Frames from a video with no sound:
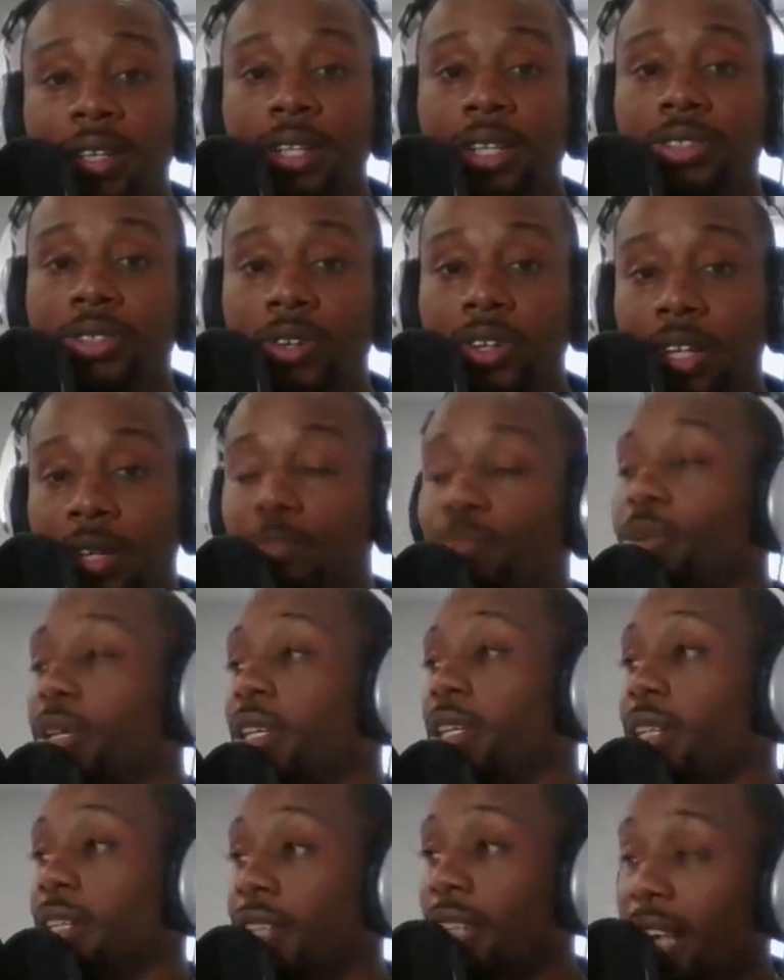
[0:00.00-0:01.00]
There's going to
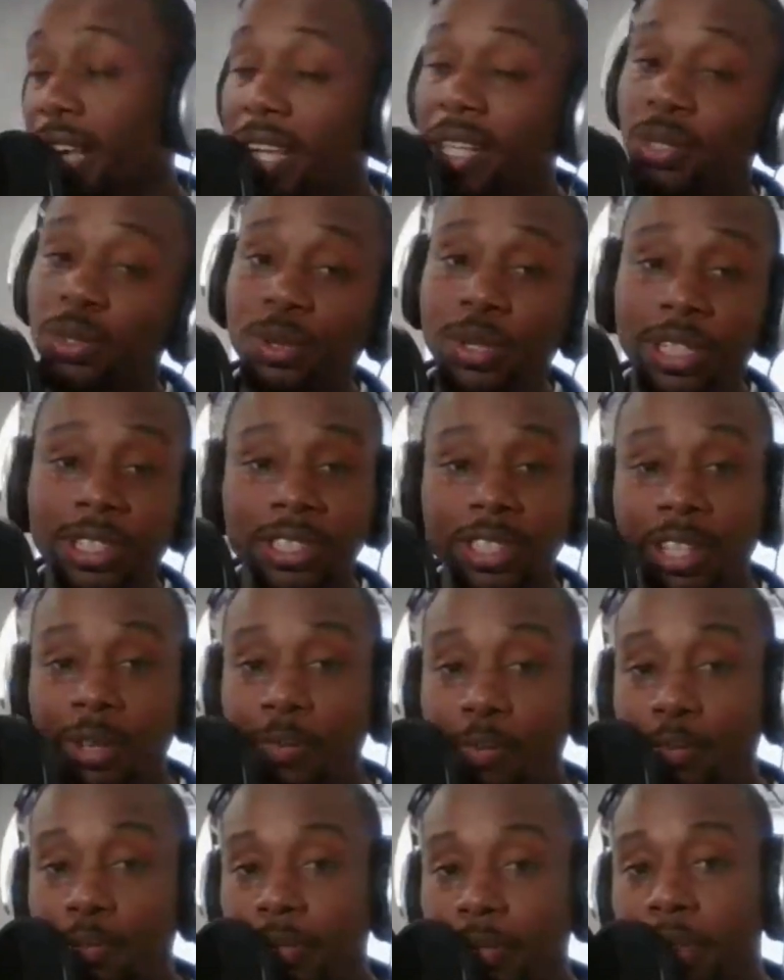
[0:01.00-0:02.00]
be an increase in
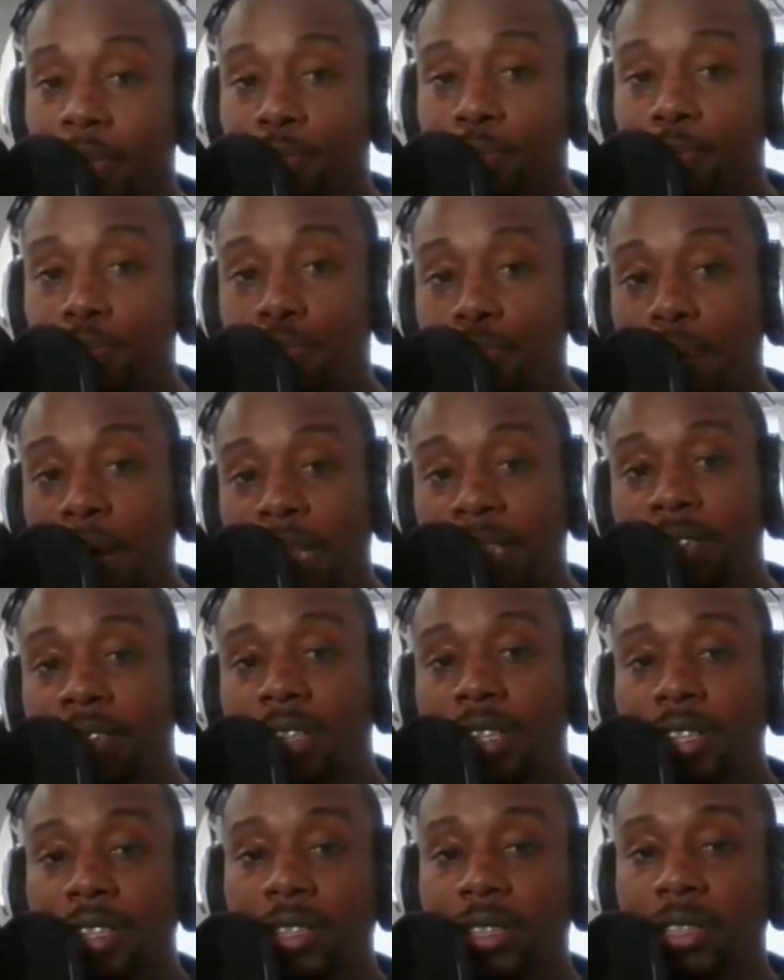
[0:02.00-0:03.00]
the
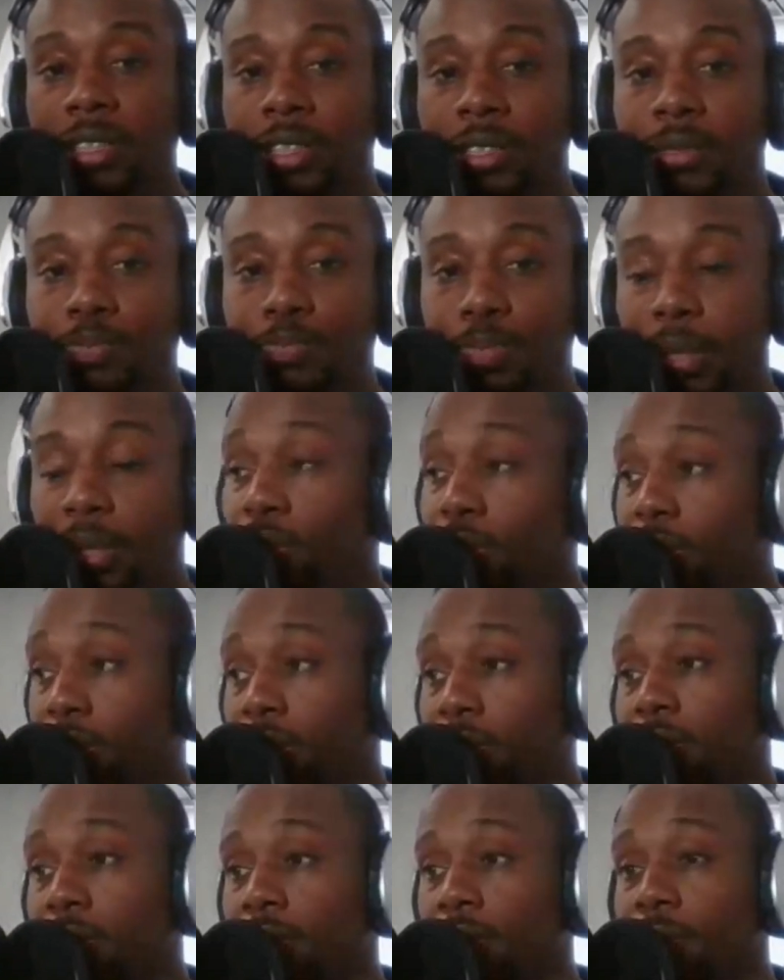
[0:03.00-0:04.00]
domestic
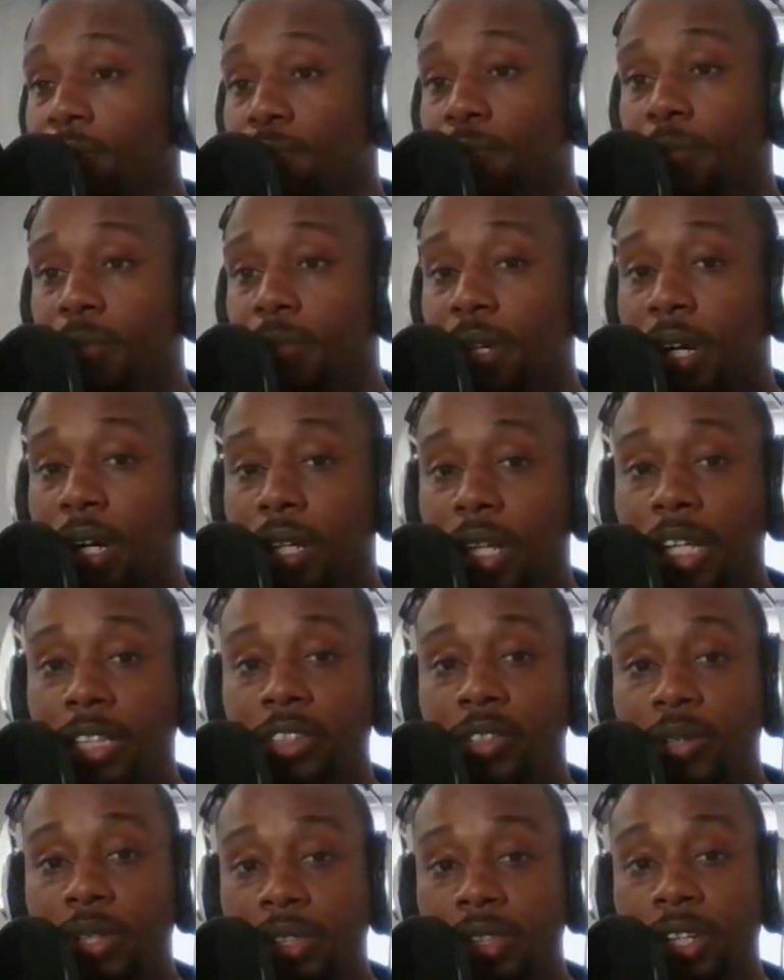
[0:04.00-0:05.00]
disputes
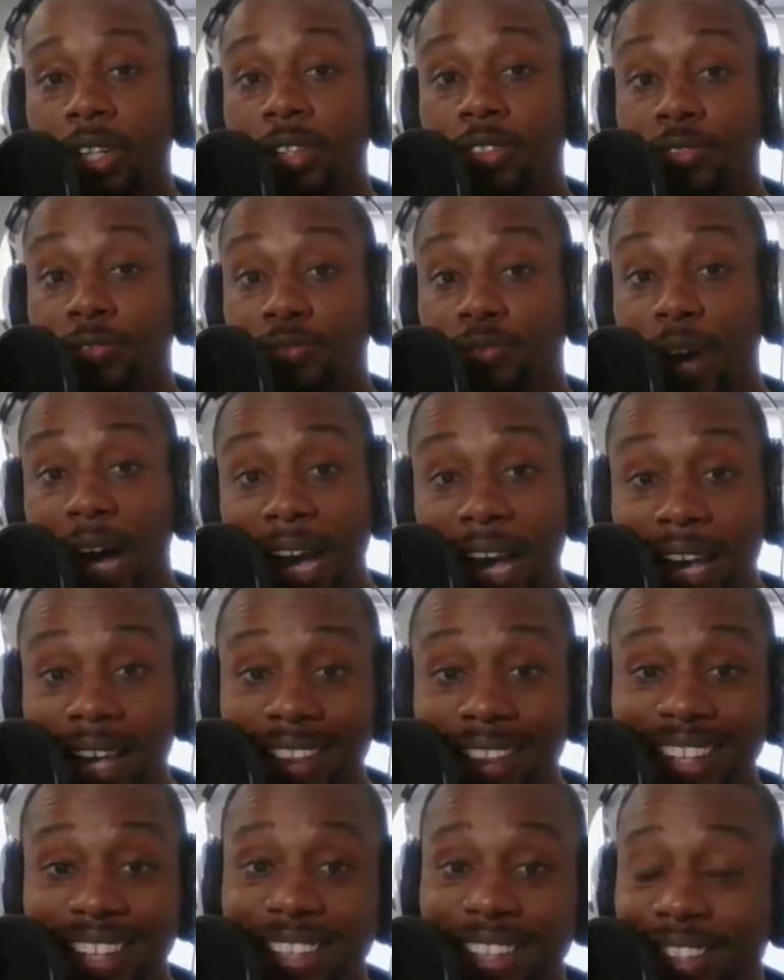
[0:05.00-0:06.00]
that's going to turn
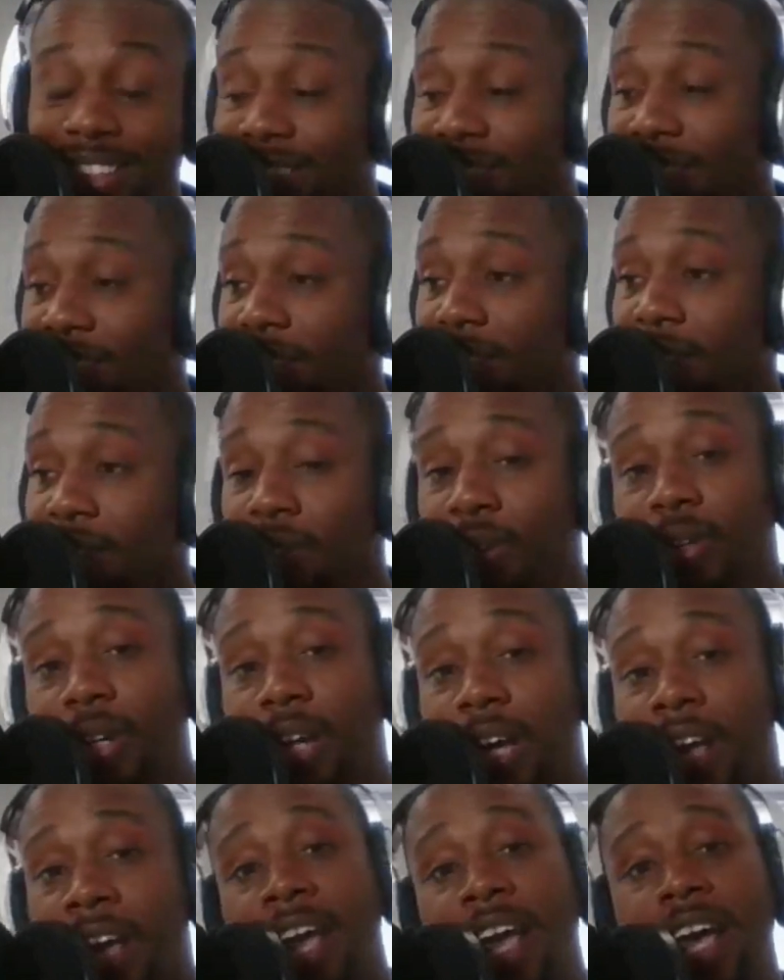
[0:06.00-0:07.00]
violent. You're
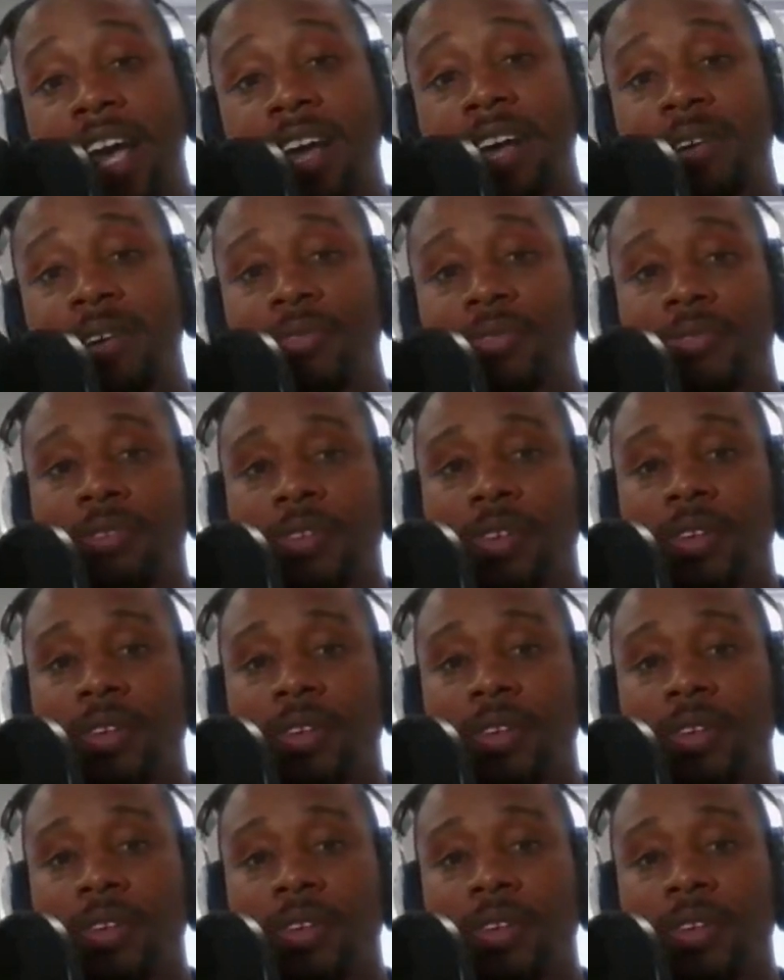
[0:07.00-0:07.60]
going to have